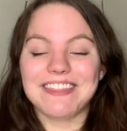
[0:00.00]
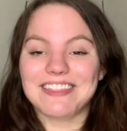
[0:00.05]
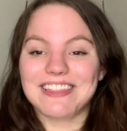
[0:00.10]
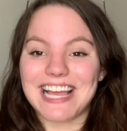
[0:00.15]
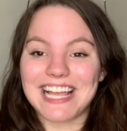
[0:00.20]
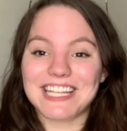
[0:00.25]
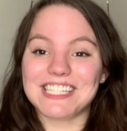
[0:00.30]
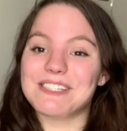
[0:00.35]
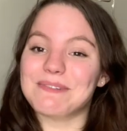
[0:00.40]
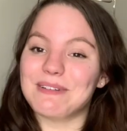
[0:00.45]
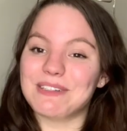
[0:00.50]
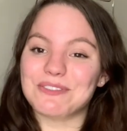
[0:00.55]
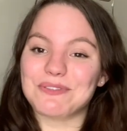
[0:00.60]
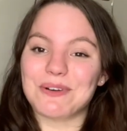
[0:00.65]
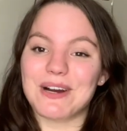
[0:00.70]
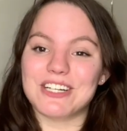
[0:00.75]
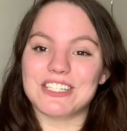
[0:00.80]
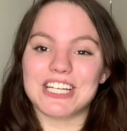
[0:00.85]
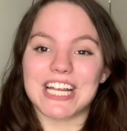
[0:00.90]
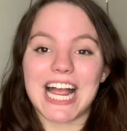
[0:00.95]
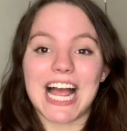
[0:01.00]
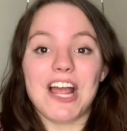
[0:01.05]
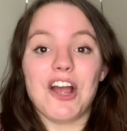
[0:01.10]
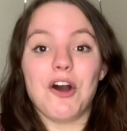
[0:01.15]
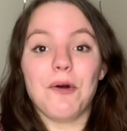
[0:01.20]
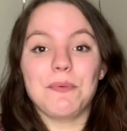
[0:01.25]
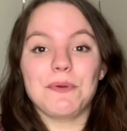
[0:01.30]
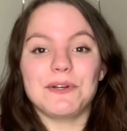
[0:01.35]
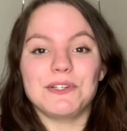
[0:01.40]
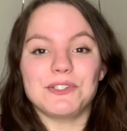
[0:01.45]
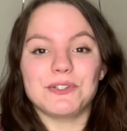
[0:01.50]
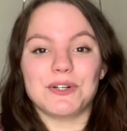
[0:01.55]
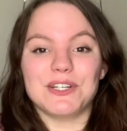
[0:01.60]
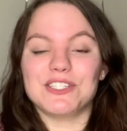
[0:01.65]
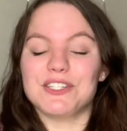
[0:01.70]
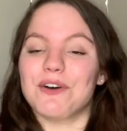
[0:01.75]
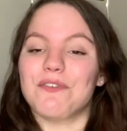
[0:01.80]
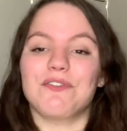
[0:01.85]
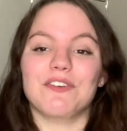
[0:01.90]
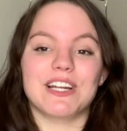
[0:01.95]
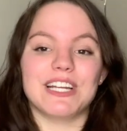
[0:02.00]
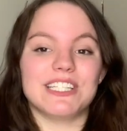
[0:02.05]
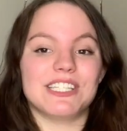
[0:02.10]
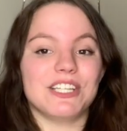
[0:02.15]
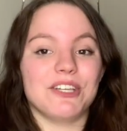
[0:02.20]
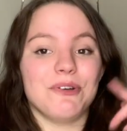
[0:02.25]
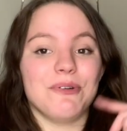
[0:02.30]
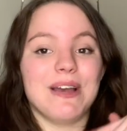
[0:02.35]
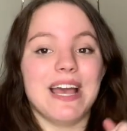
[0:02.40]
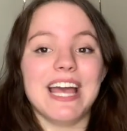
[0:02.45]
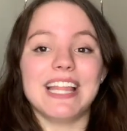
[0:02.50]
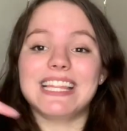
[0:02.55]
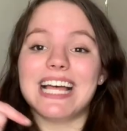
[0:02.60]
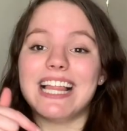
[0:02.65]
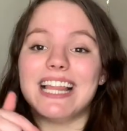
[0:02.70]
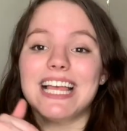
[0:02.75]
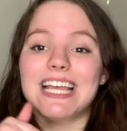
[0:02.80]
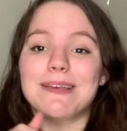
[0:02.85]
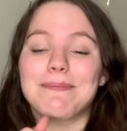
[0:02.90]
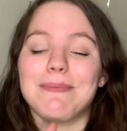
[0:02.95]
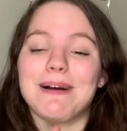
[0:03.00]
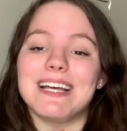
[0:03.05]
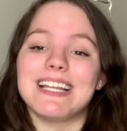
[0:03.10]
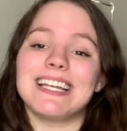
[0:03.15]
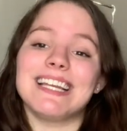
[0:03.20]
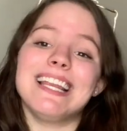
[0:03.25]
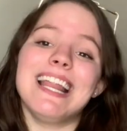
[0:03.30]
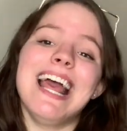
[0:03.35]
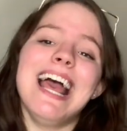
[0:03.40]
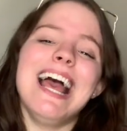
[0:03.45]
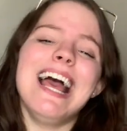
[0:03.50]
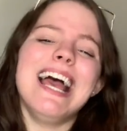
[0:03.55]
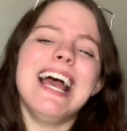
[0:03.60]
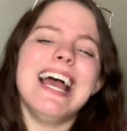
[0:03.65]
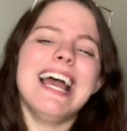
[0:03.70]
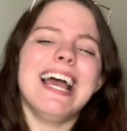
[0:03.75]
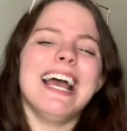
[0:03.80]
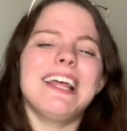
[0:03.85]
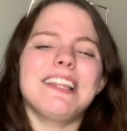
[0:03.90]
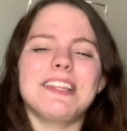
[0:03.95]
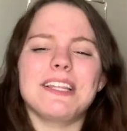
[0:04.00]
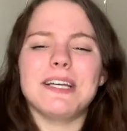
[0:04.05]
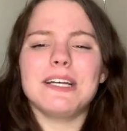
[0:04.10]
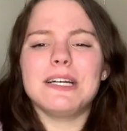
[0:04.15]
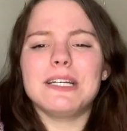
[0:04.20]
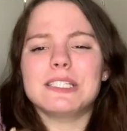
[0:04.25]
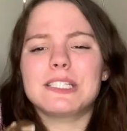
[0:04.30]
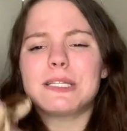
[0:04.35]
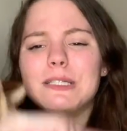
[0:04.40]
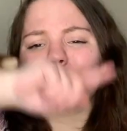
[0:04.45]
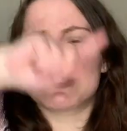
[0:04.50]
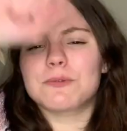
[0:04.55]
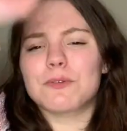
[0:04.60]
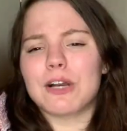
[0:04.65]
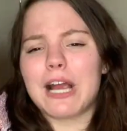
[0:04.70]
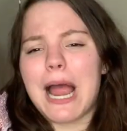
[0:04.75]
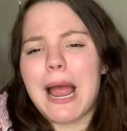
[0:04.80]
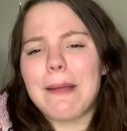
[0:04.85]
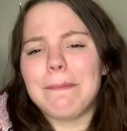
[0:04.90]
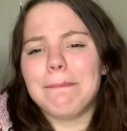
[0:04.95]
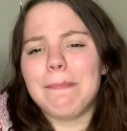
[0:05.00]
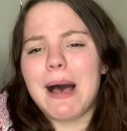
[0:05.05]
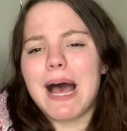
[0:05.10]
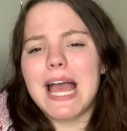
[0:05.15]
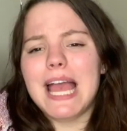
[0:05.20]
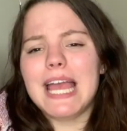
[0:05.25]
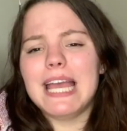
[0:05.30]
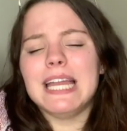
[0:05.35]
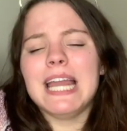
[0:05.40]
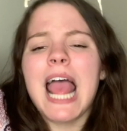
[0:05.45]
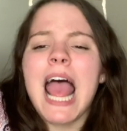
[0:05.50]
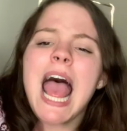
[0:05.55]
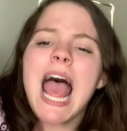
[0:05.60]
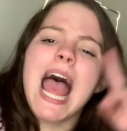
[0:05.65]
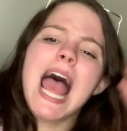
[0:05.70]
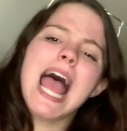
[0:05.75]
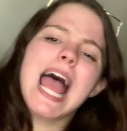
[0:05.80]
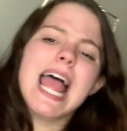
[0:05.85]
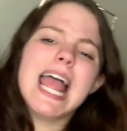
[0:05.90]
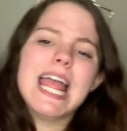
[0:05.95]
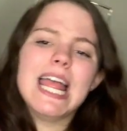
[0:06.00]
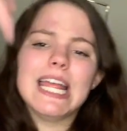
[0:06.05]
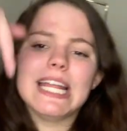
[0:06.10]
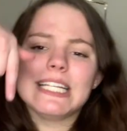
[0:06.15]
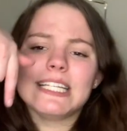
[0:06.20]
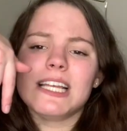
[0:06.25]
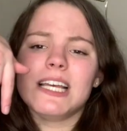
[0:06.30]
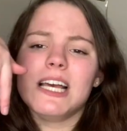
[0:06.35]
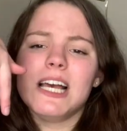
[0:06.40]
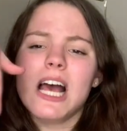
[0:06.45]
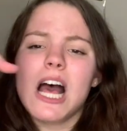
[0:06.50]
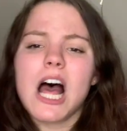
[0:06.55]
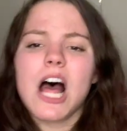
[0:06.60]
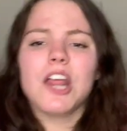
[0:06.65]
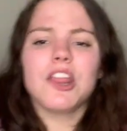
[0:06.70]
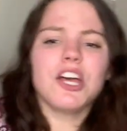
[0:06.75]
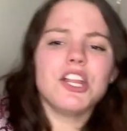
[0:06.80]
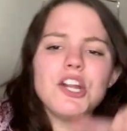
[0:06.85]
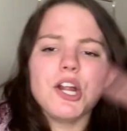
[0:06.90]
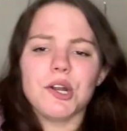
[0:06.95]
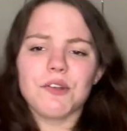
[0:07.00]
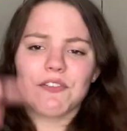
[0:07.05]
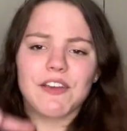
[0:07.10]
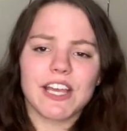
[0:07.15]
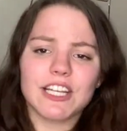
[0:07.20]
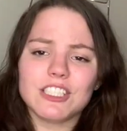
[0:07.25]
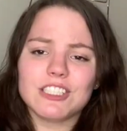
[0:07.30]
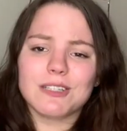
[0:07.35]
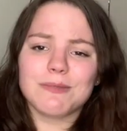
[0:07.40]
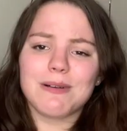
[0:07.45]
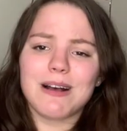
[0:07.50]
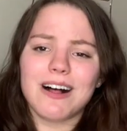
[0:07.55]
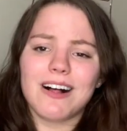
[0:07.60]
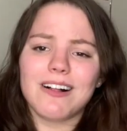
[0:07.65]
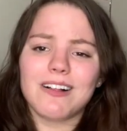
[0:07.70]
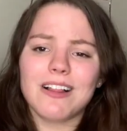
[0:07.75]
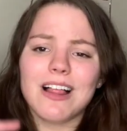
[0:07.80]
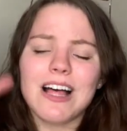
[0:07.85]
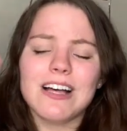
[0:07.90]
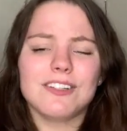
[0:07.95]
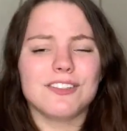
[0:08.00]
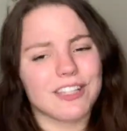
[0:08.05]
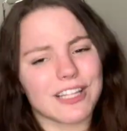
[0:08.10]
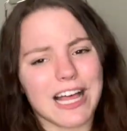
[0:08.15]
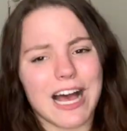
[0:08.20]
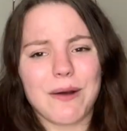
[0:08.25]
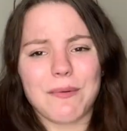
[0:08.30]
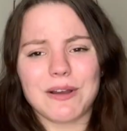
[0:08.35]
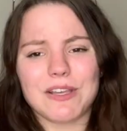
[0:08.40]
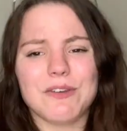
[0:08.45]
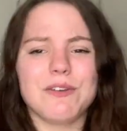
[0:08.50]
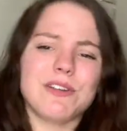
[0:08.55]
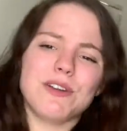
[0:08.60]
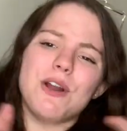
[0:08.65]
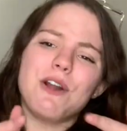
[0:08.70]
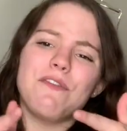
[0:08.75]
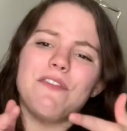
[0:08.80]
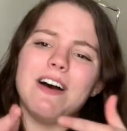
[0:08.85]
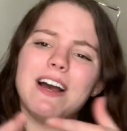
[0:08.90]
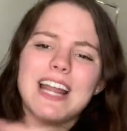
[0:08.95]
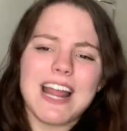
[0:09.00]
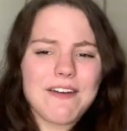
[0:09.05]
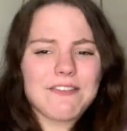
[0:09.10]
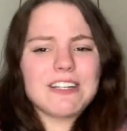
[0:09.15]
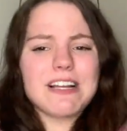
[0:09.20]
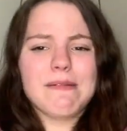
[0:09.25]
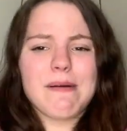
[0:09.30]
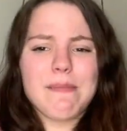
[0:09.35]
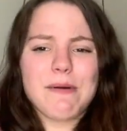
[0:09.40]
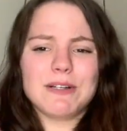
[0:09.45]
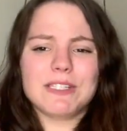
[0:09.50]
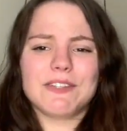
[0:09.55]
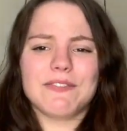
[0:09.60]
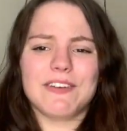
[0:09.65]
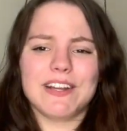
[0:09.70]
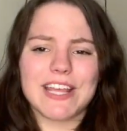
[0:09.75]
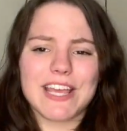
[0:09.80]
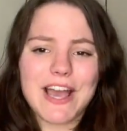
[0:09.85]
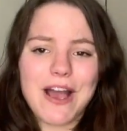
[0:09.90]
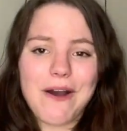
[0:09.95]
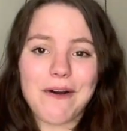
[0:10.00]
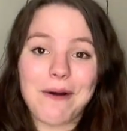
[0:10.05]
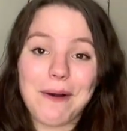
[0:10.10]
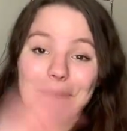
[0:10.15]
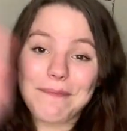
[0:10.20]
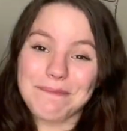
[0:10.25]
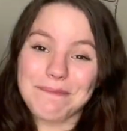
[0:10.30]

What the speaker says: Thank you so much for watching. I hope you enjoyed. Don't forget to hit that like button, hit the subscribe button, hit the notification bell, so that way you get notified every time I post a video.